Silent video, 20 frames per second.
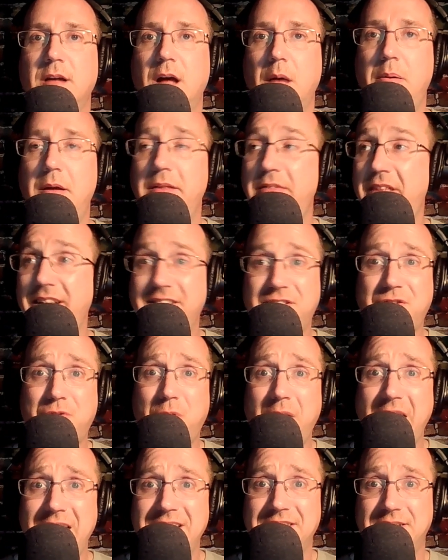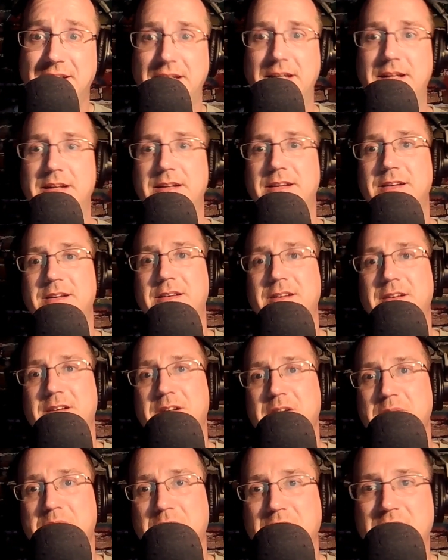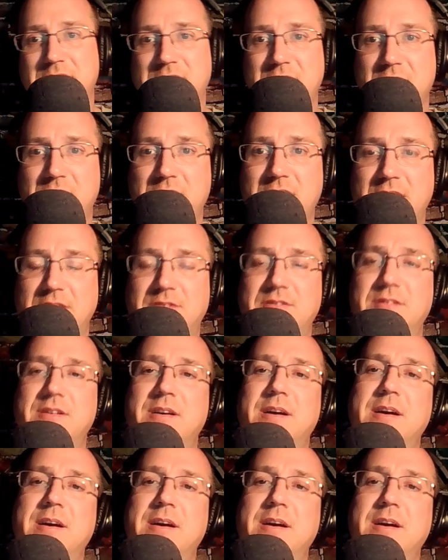And it's crazy. But listen to this.